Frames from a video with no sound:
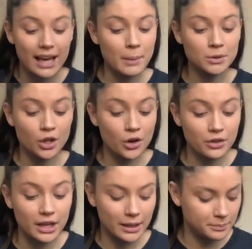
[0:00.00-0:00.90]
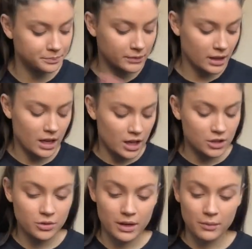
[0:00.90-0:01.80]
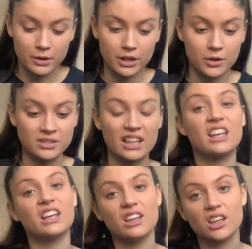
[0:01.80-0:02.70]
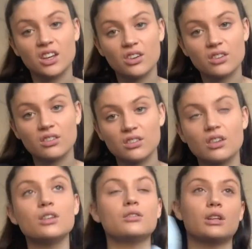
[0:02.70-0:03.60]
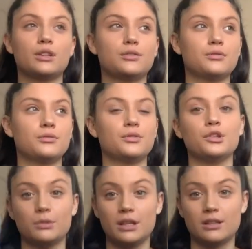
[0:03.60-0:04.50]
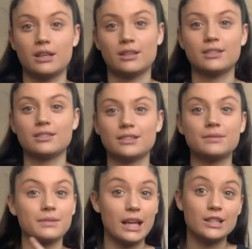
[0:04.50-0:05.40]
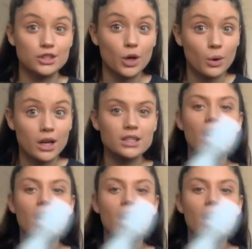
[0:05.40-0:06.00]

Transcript: I'm sorry to anybody who's like, oh no, you need this. It's so good.